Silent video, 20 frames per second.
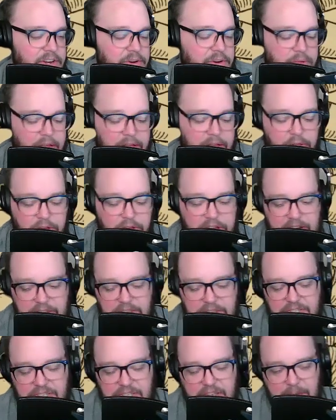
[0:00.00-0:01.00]
And you're like looking
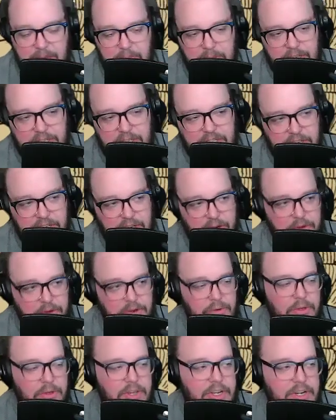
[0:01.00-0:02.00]
at the statements,
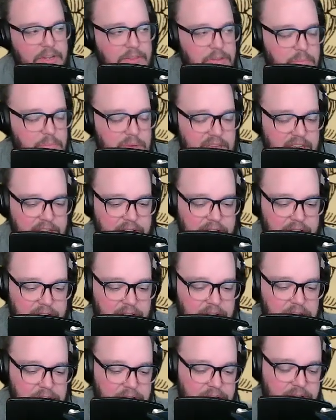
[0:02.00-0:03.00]
you're looking at the
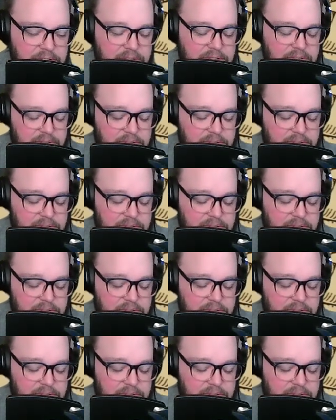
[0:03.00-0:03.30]
P&L,